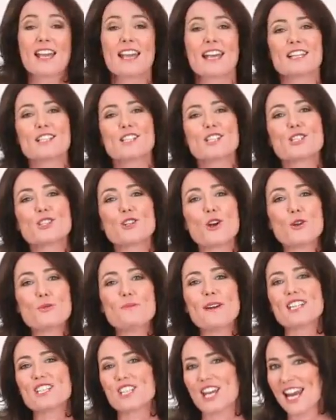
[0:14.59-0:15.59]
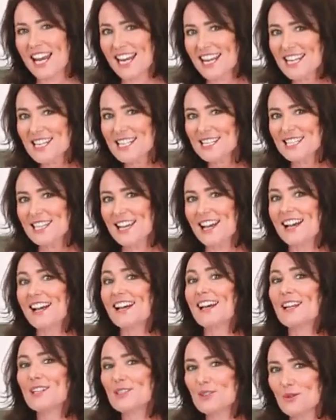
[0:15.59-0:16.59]
It's so much easier
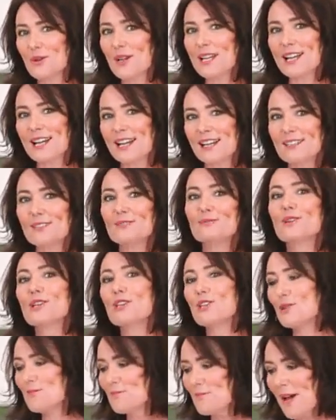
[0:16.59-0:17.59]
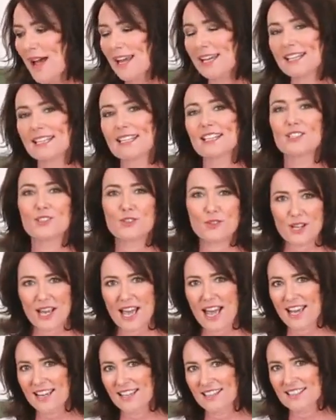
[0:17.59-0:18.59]
and quicker when you make your
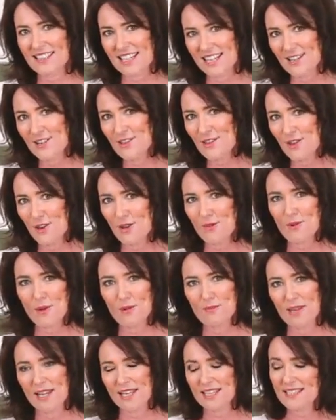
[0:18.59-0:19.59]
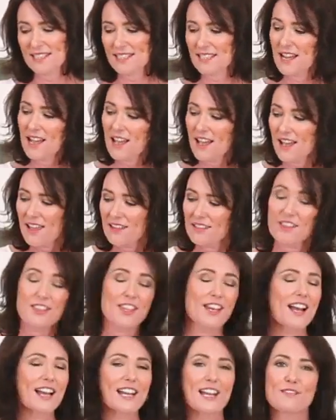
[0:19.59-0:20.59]
cakes in a Thermomix. The
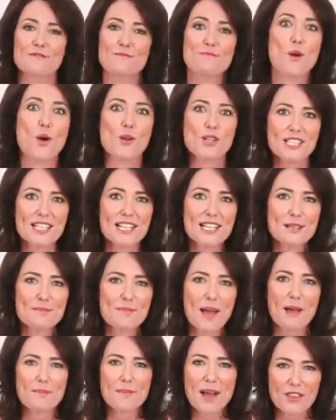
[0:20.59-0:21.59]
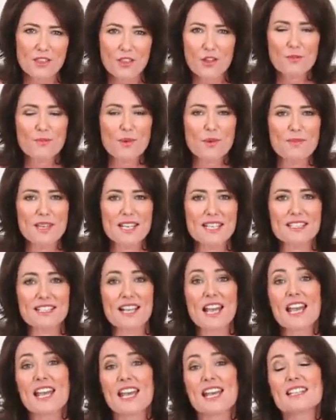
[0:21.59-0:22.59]
thing I love mostly about my Thermomix
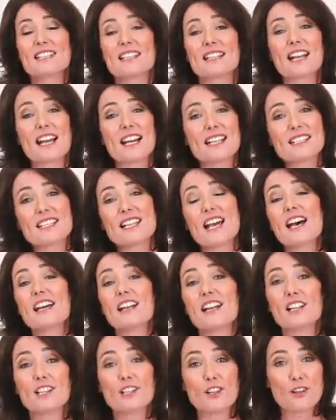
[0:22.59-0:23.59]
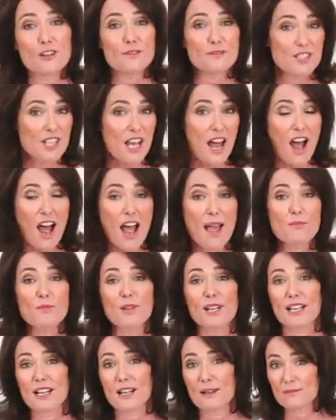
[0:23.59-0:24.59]
is it cuts out a lot of time
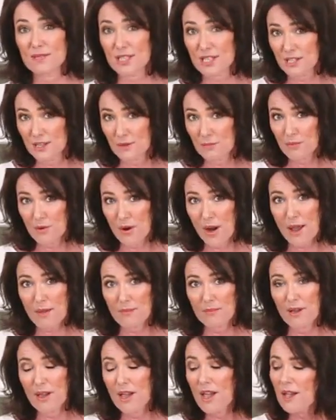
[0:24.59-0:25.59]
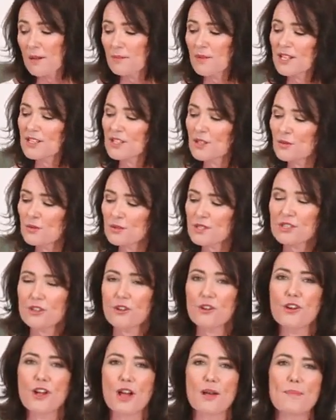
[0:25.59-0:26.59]
when it comes to the prep, but it's
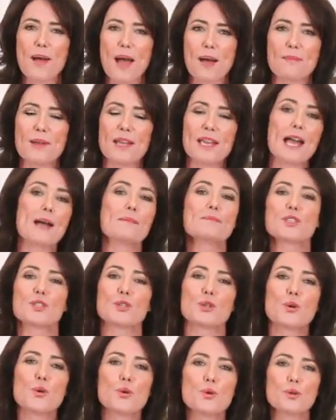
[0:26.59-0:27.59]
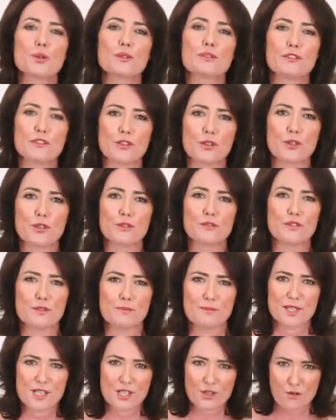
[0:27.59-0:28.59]
also about being able to cook food
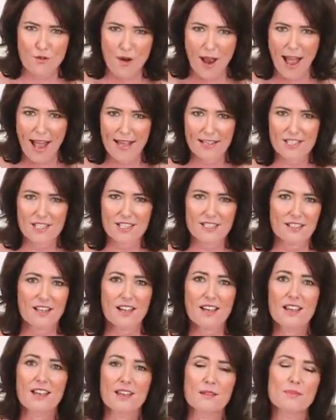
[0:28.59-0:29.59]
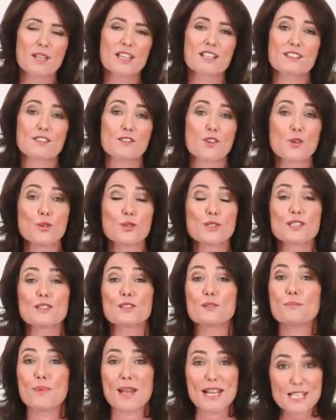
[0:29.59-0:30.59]
from scratch. Because of course
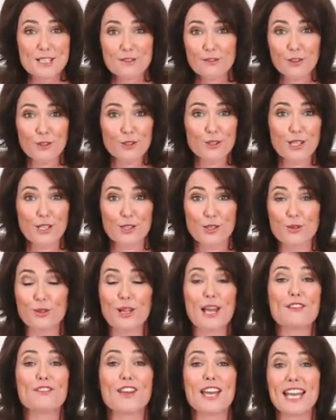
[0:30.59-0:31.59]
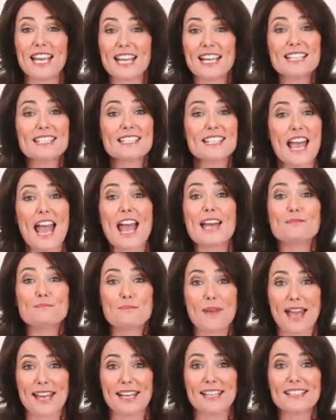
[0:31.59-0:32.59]
the best food that you'll ever eat and
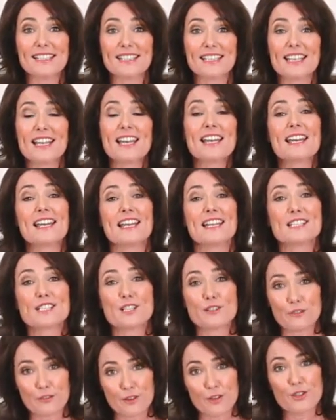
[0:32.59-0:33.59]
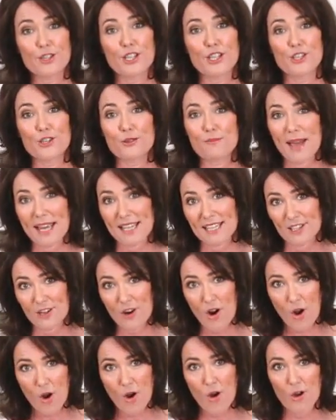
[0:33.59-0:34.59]
make is the food that you make at
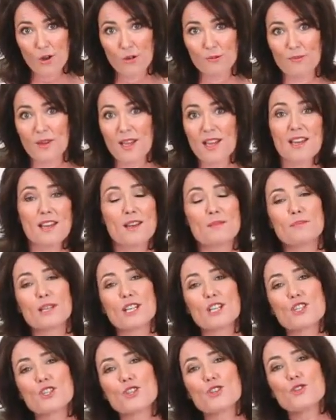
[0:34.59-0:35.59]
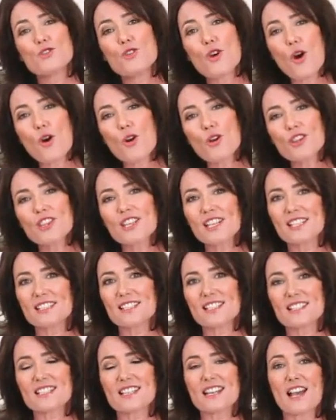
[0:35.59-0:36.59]
home, because you know that it
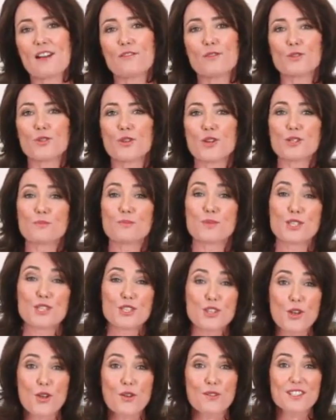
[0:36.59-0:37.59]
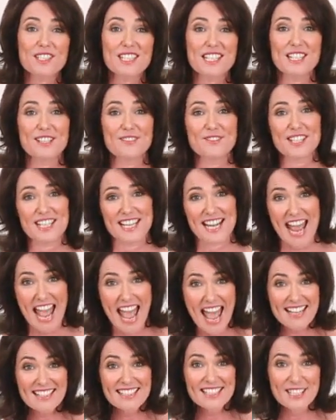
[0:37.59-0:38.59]
doesn't have all those preservatives and
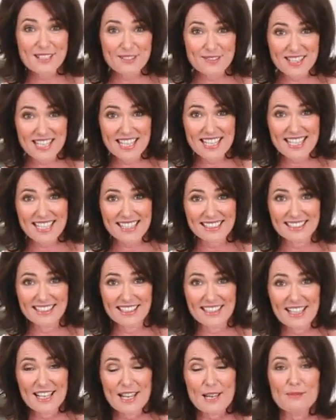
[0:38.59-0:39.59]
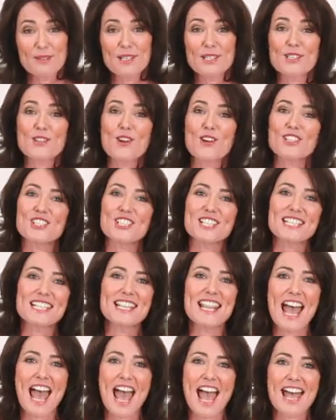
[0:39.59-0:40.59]
additives in it. But it's not
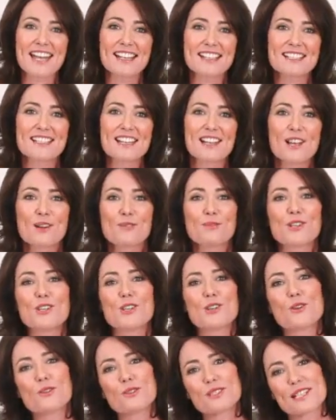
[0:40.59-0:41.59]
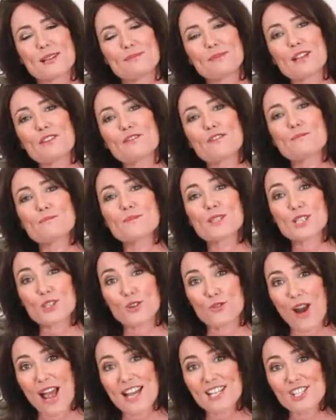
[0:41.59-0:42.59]
just that. When you cook something from
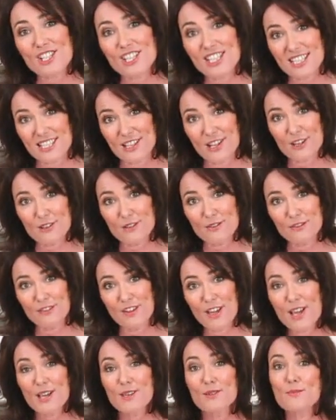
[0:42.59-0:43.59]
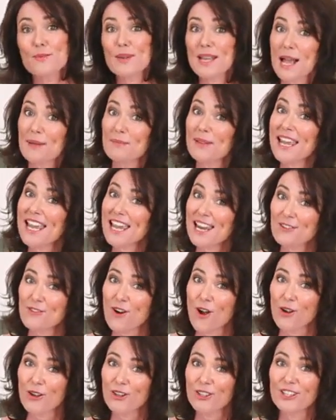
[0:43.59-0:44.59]
scratch yourself, you become a
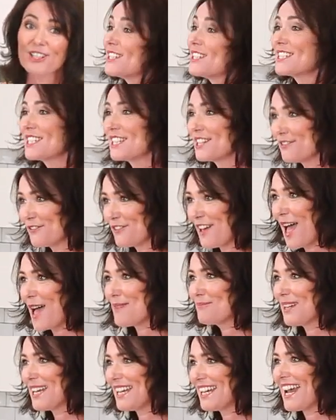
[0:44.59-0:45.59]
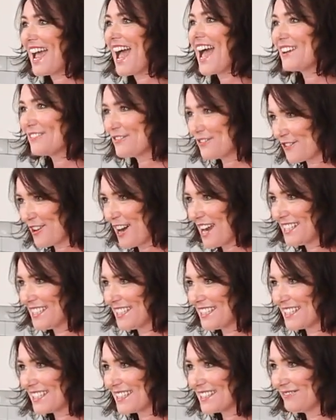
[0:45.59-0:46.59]
hero to your family and
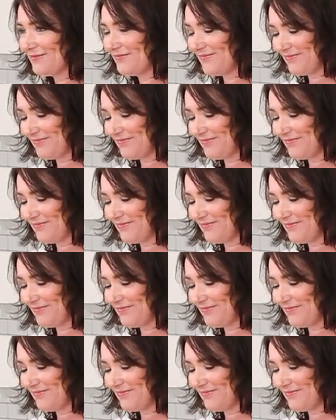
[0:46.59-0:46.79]
friends.